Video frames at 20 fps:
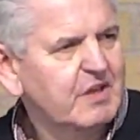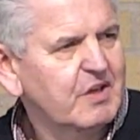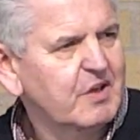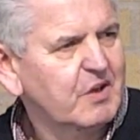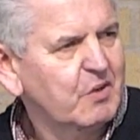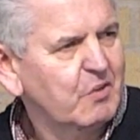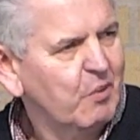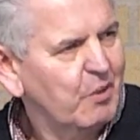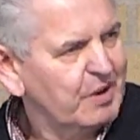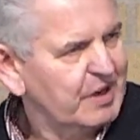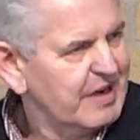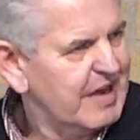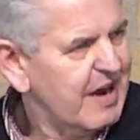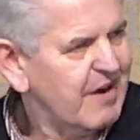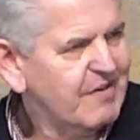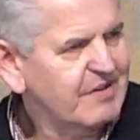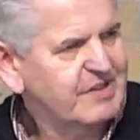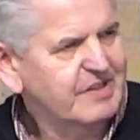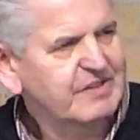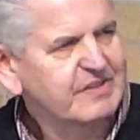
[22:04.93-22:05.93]
What
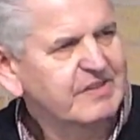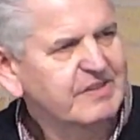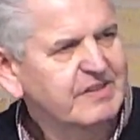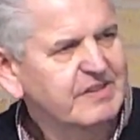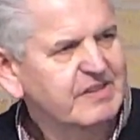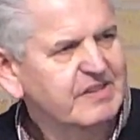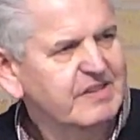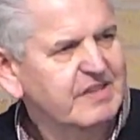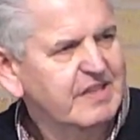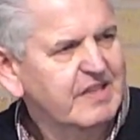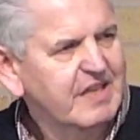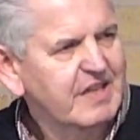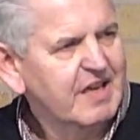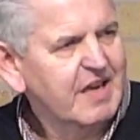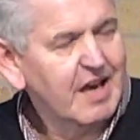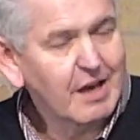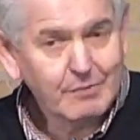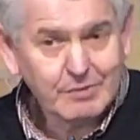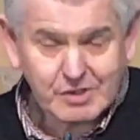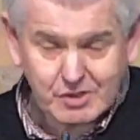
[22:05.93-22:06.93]
inheritance? I
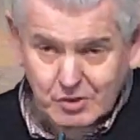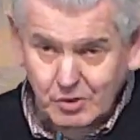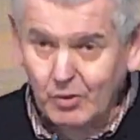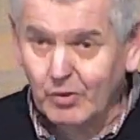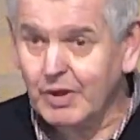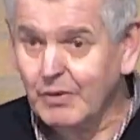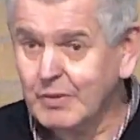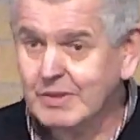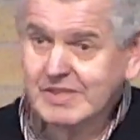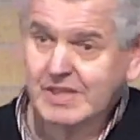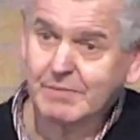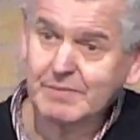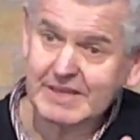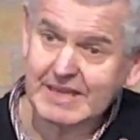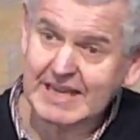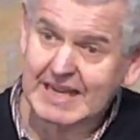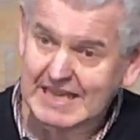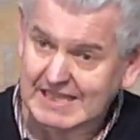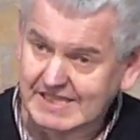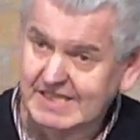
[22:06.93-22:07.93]
was talking with somebody
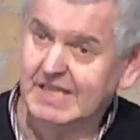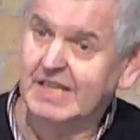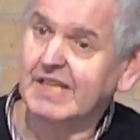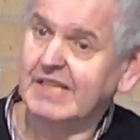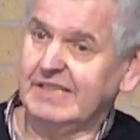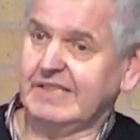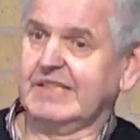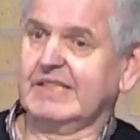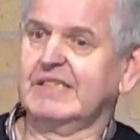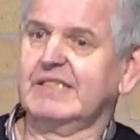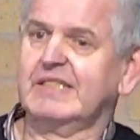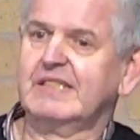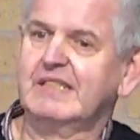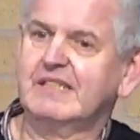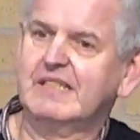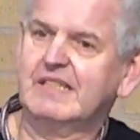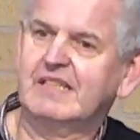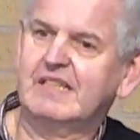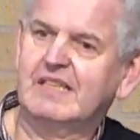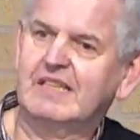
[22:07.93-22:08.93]
last night,
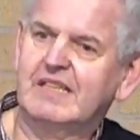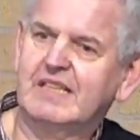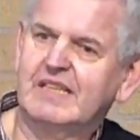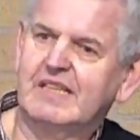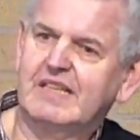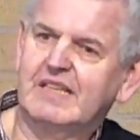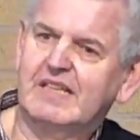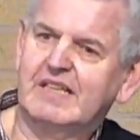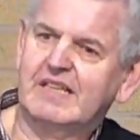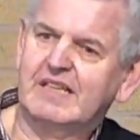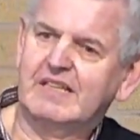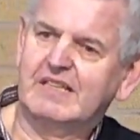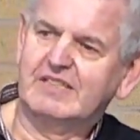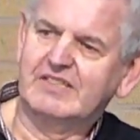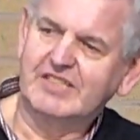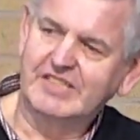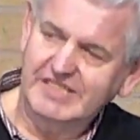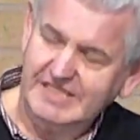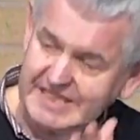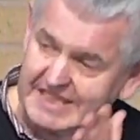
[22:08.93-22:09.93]

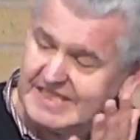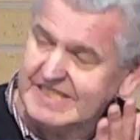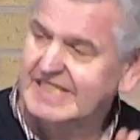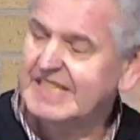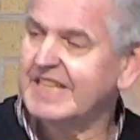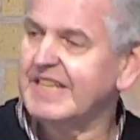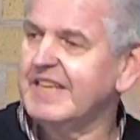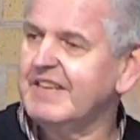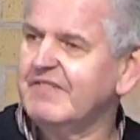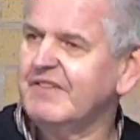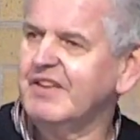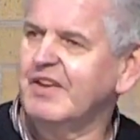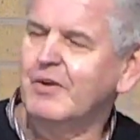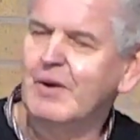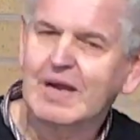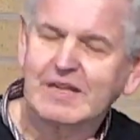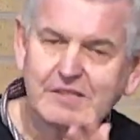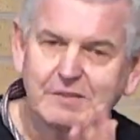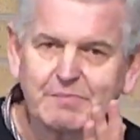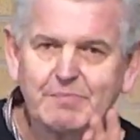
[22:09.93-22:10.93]
just yesterday evening, who
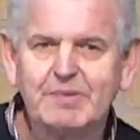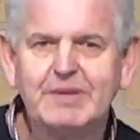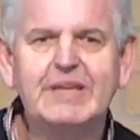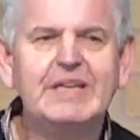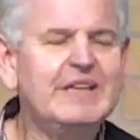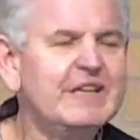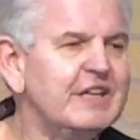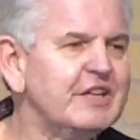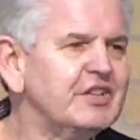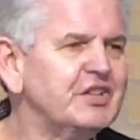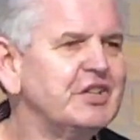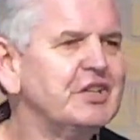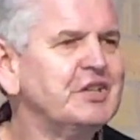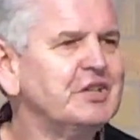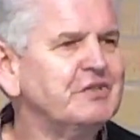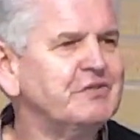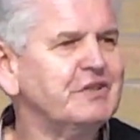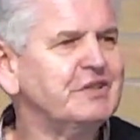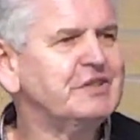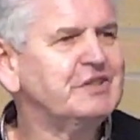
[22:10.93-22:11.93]
hasn't been near church
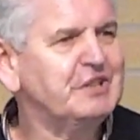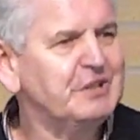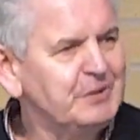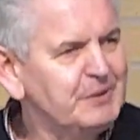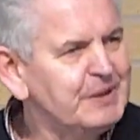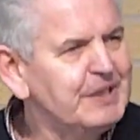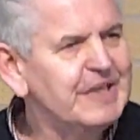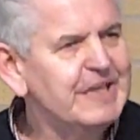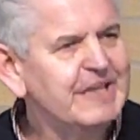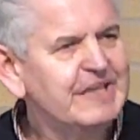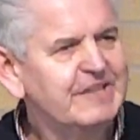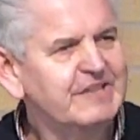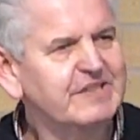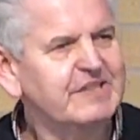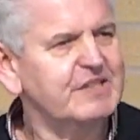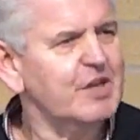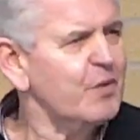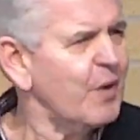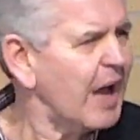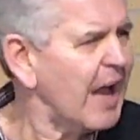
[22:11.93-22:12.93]
for two years,
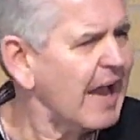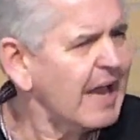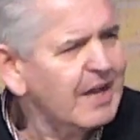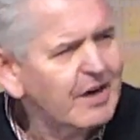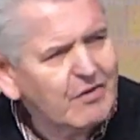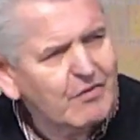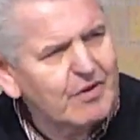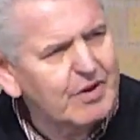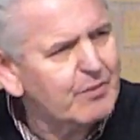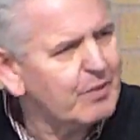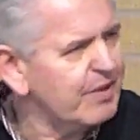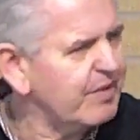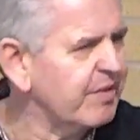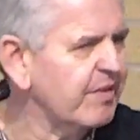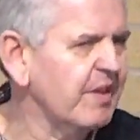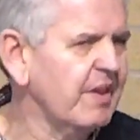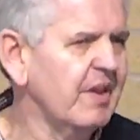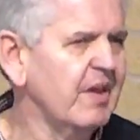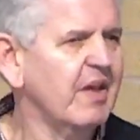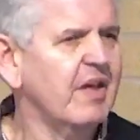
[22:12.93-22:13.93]
so angry with
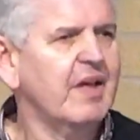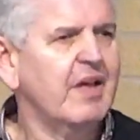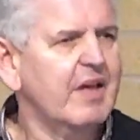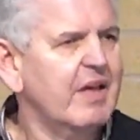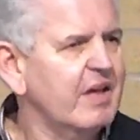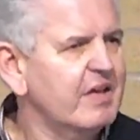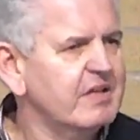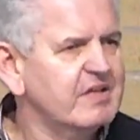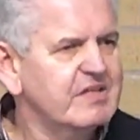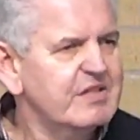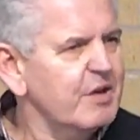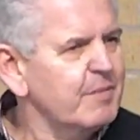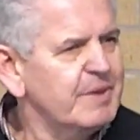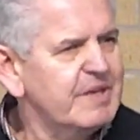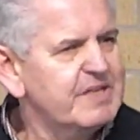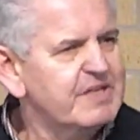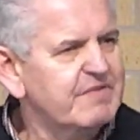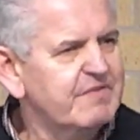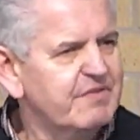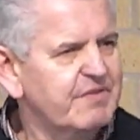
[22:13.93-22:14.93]
so many
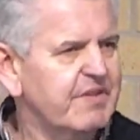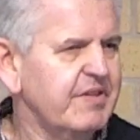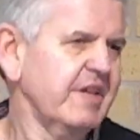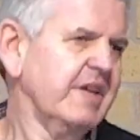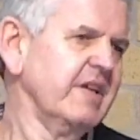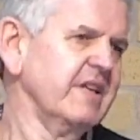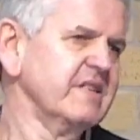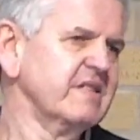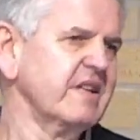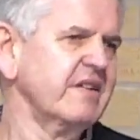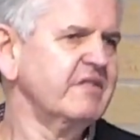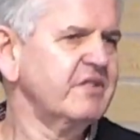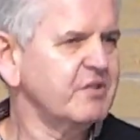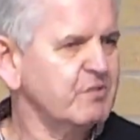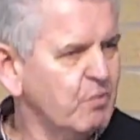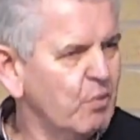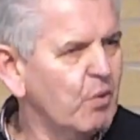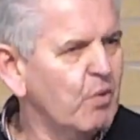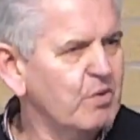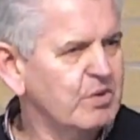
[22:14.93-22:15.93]
different things. They've just
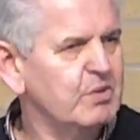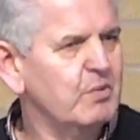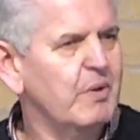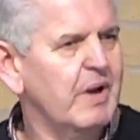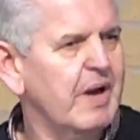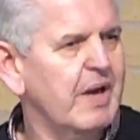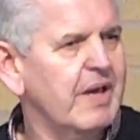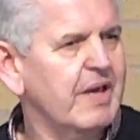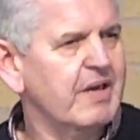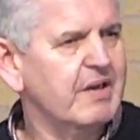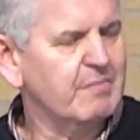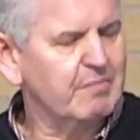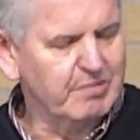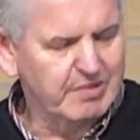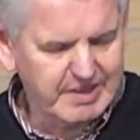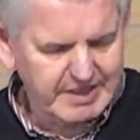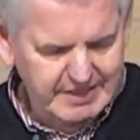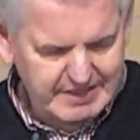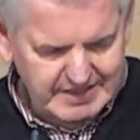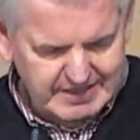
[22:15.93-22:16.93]
walked away
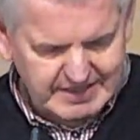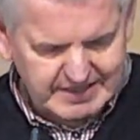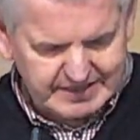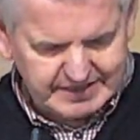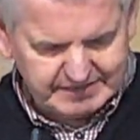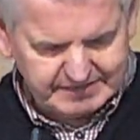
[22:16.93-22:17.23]
completely.